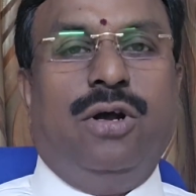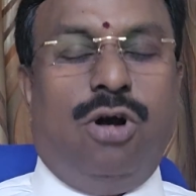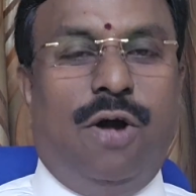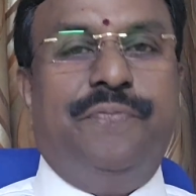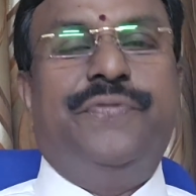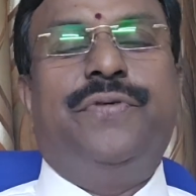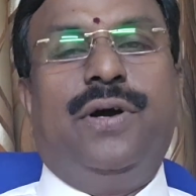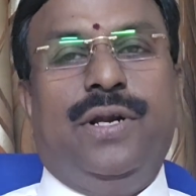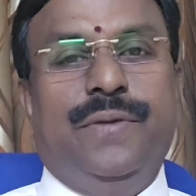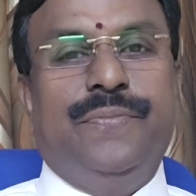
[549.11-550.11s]
opt
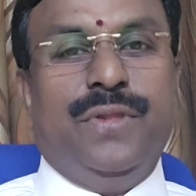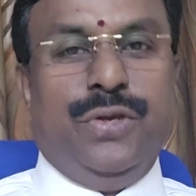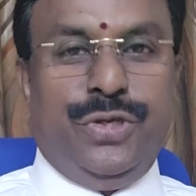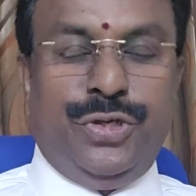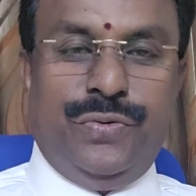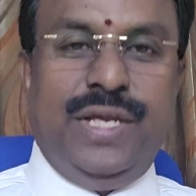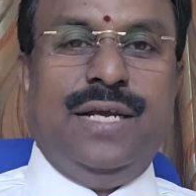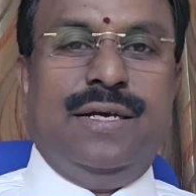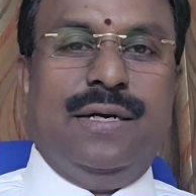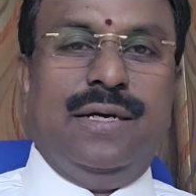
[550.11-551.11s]
for
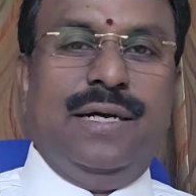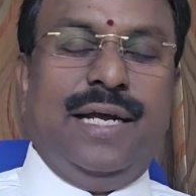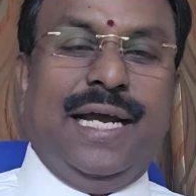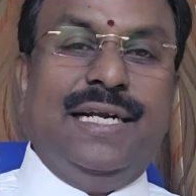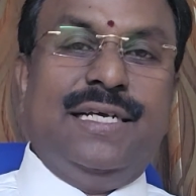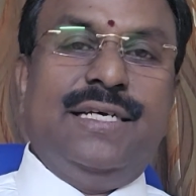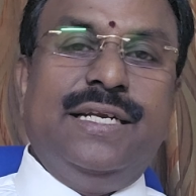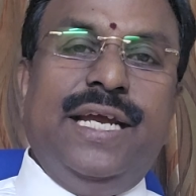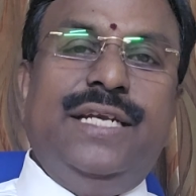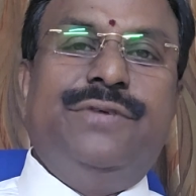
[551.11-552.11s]
unique and
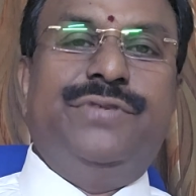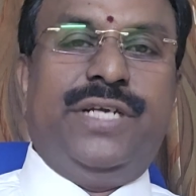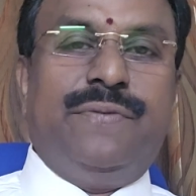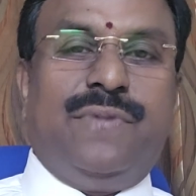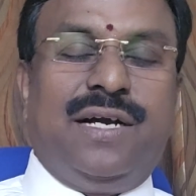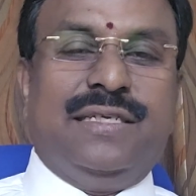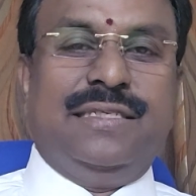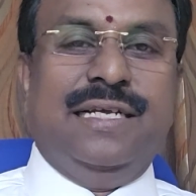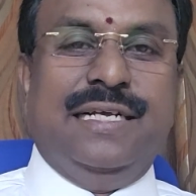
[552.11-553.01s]
creative trademarks